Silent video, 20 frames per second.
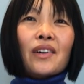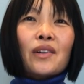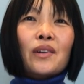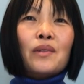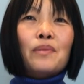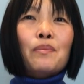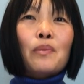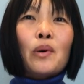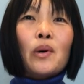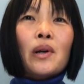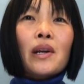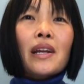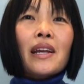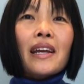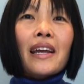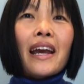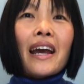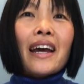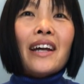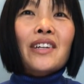Good
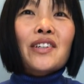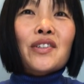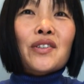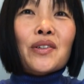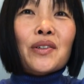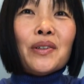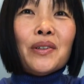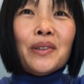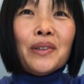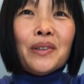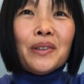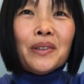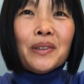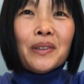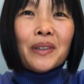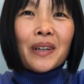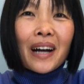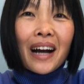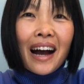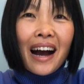morning,
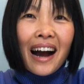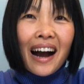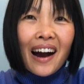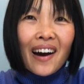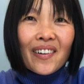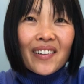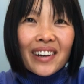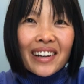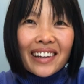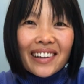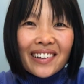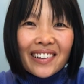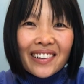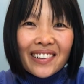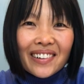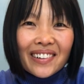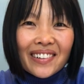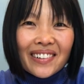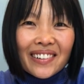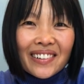Andrew. How are
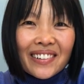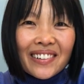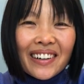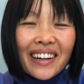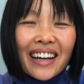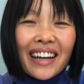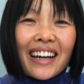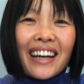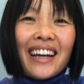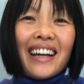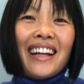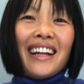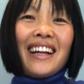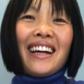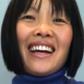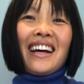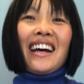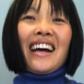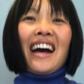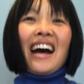you?
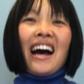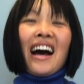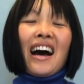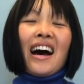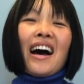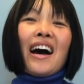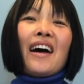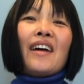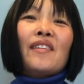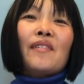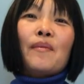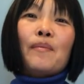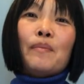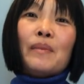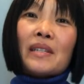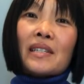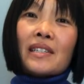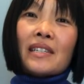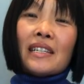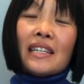
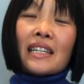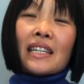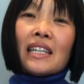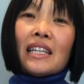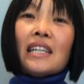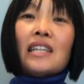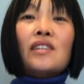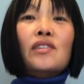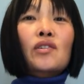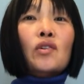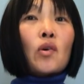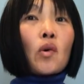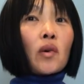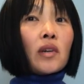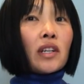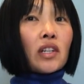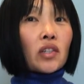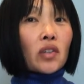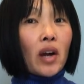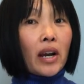Miss Nikki is
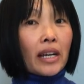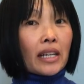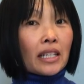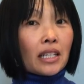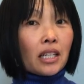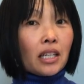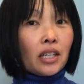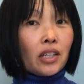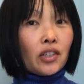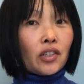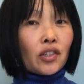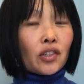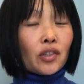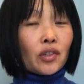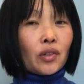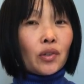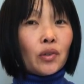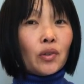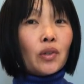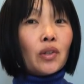going to try to teach
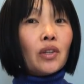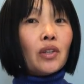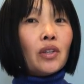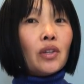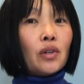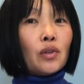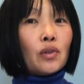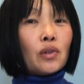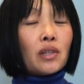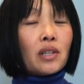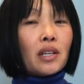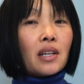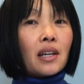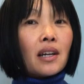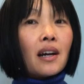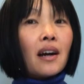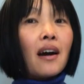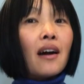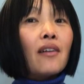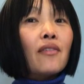you
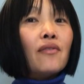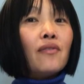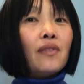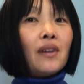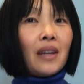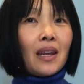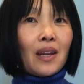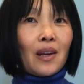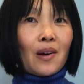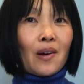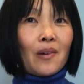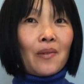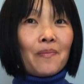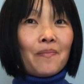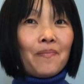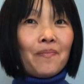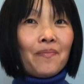using a video.